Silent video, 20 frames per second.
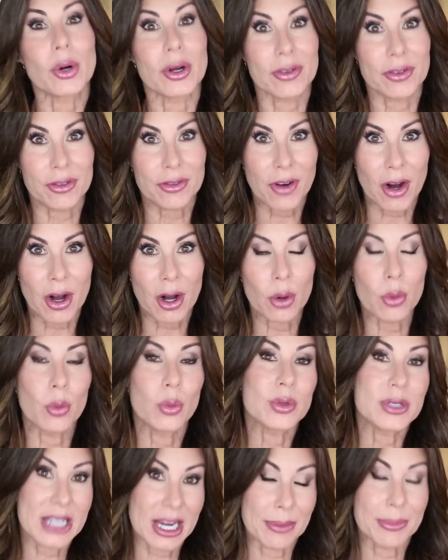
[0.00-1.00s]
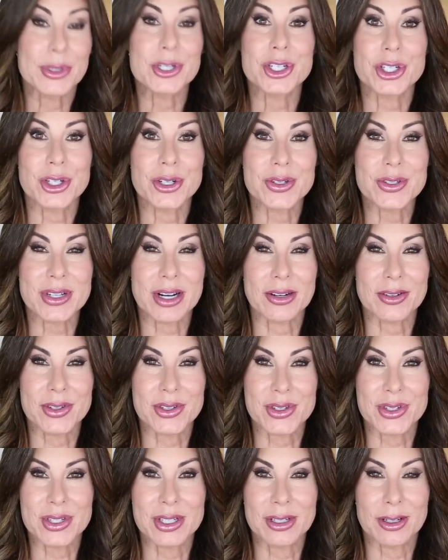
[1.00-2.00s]
fall temperatures are
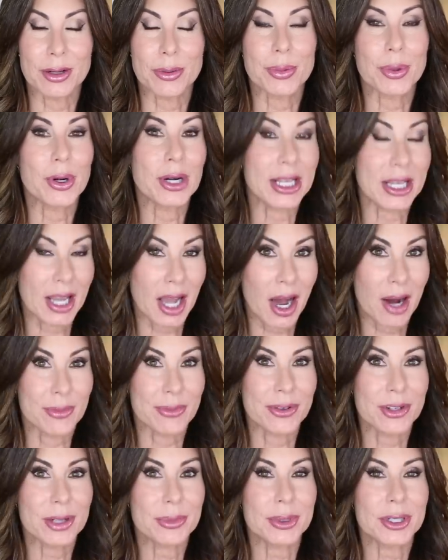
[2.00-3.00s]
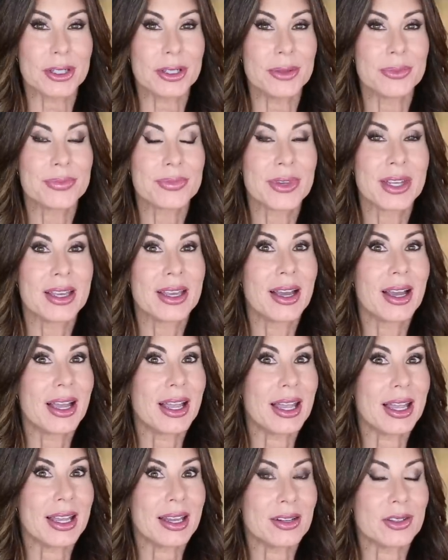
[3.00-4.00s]
still pretty comfortable
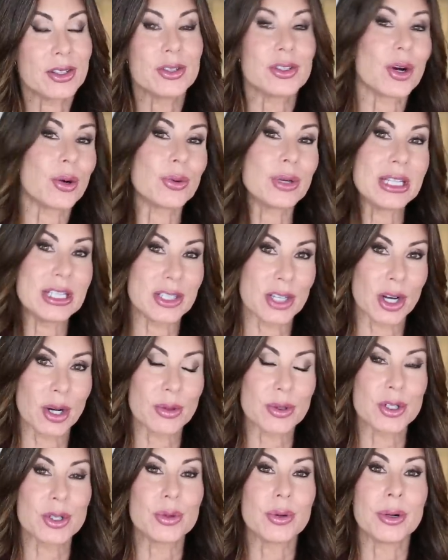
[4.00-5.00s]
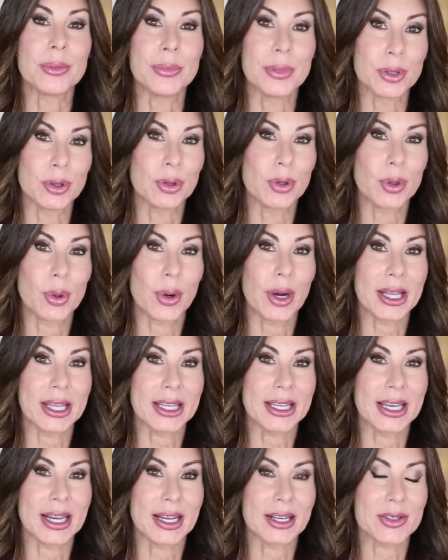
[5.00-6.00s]
and you don't need to go to a boot
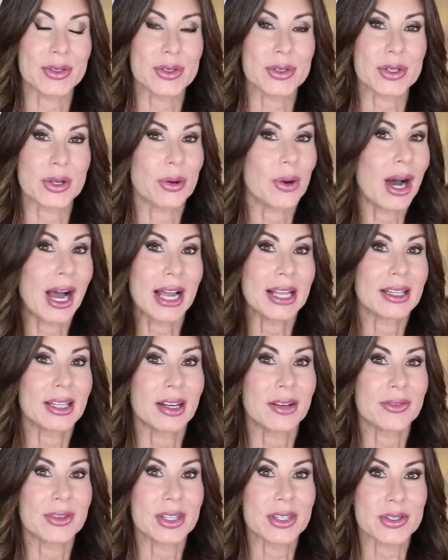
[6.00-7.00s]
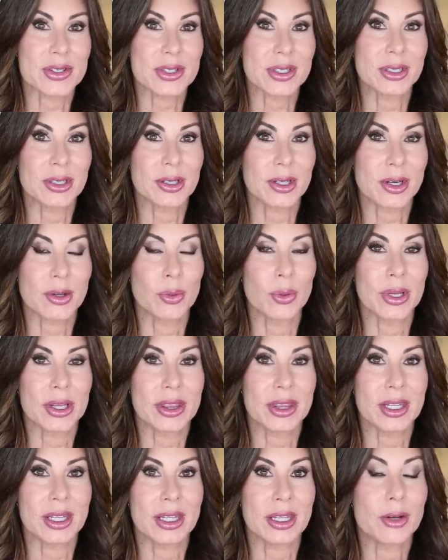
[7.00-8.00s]
quite yet. So I love this look
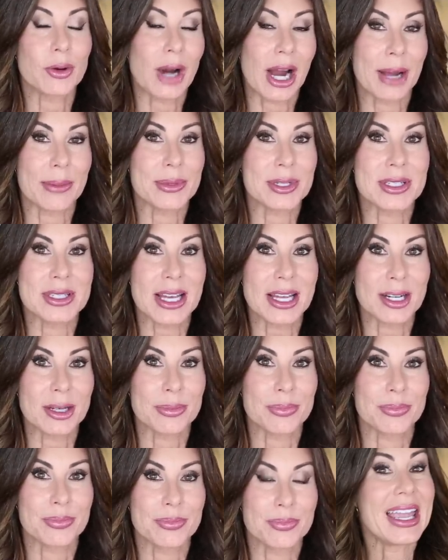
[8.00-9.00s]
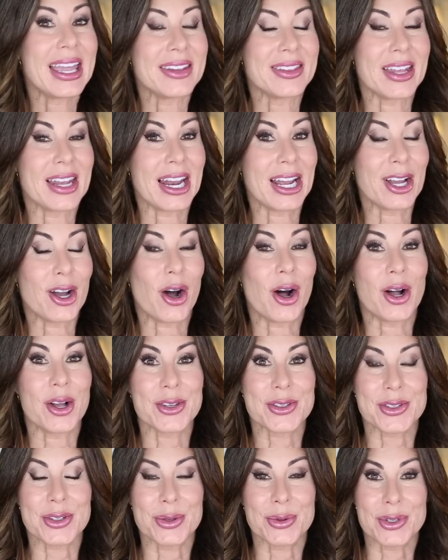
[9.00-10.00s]
with the cropped denim. And then I
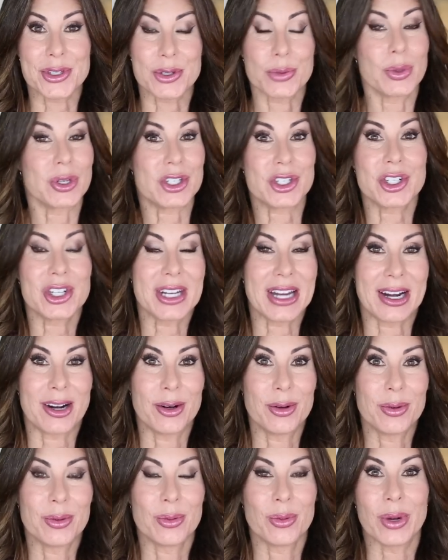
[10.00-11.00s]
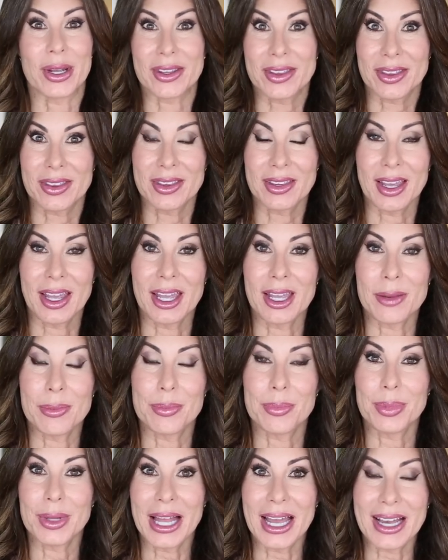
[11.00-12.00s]
also switched it out with a
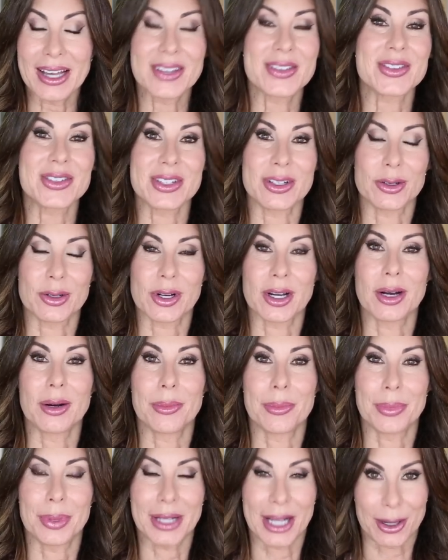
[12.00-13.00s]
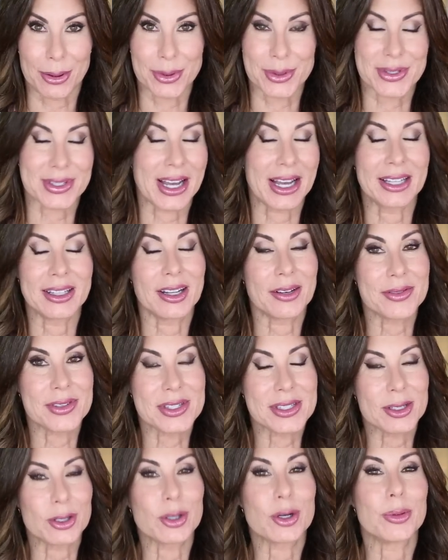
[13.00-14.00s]
black silk blouse. I love
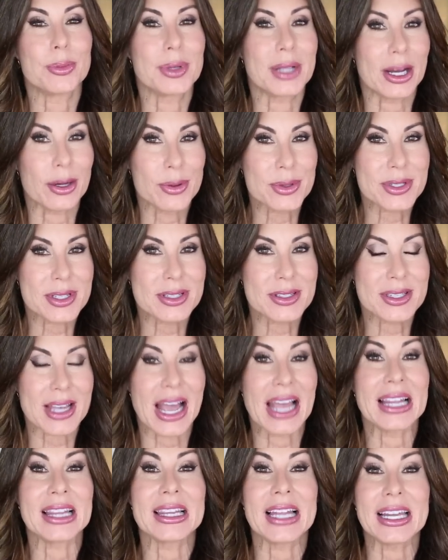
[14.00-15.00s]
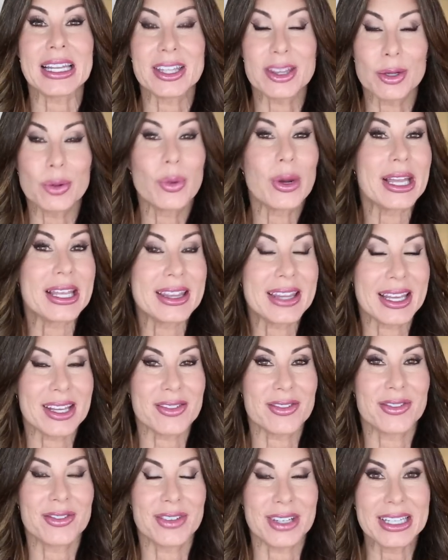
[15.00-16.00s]
silk blouses. I like the way
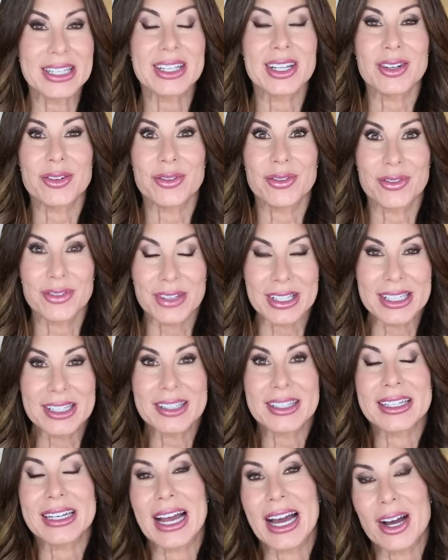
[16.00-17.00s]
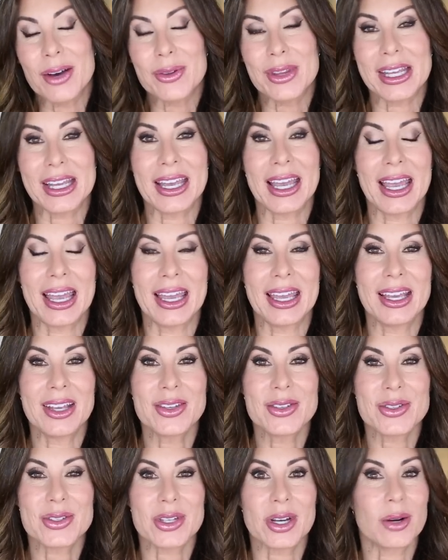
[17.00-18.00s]
they fit and feel and how they
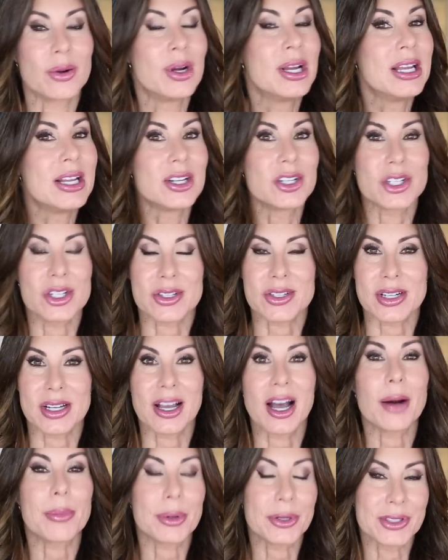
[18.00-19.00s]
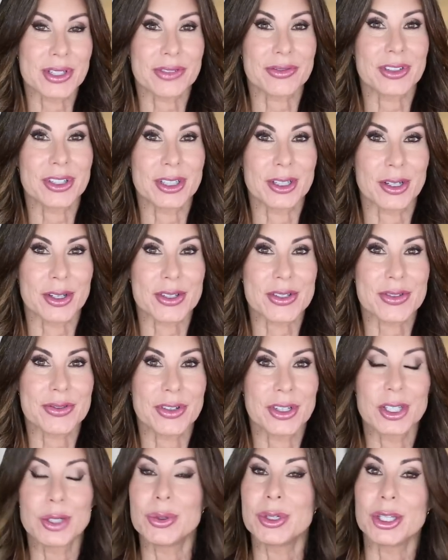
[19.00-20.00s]
hang. So just a couple different looks
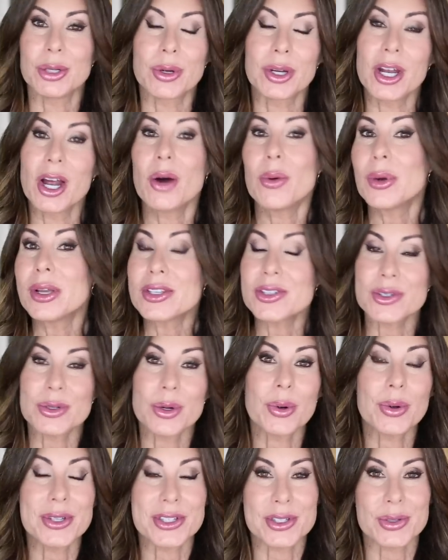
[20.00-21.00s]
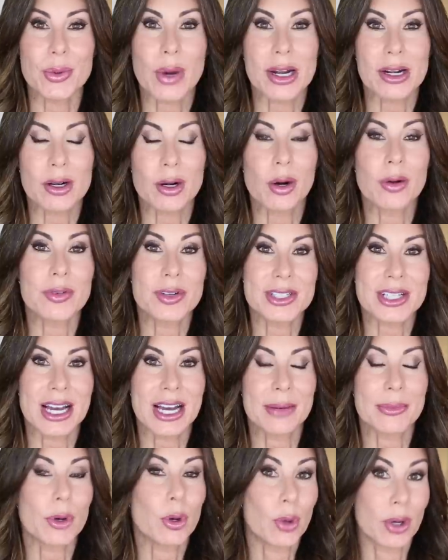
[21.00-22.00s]
for you. And you could always throw a sweater over
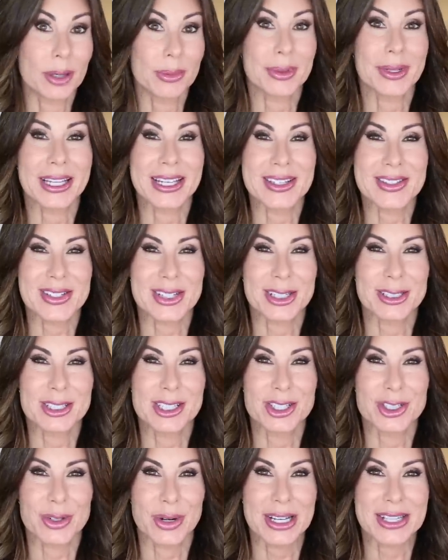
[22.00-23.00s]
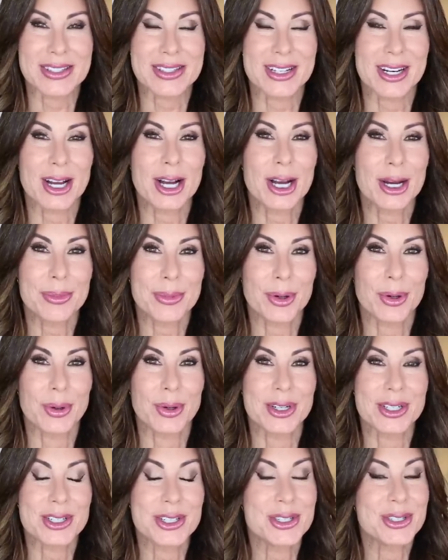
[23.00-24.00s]
top or a blazer to dress it up
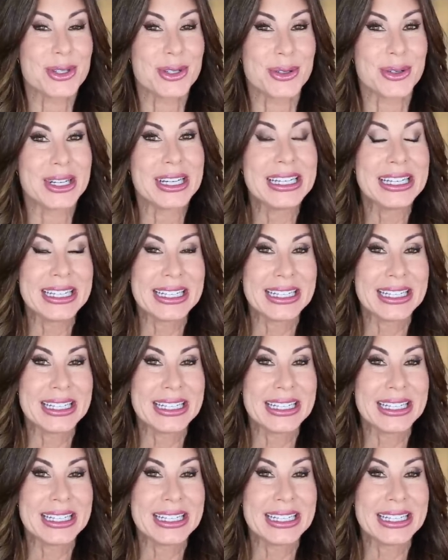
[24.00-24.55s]
or to